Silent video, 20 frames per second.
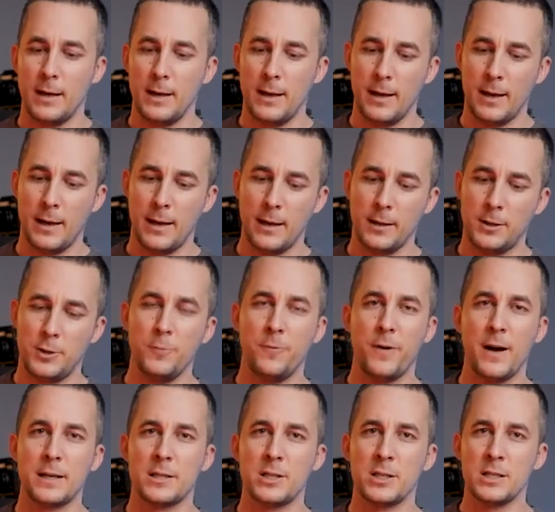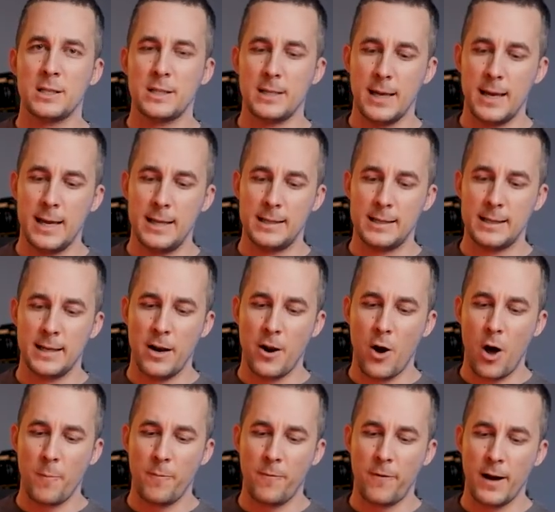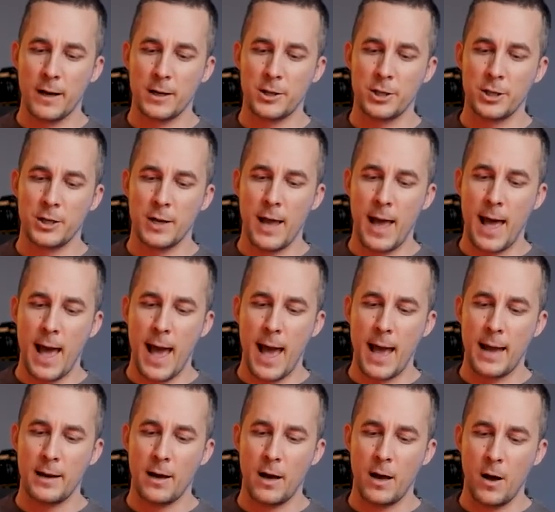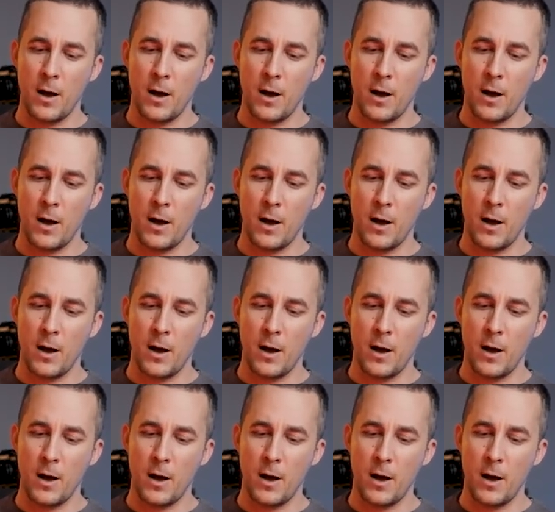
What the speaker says: two functions. It's a knob function and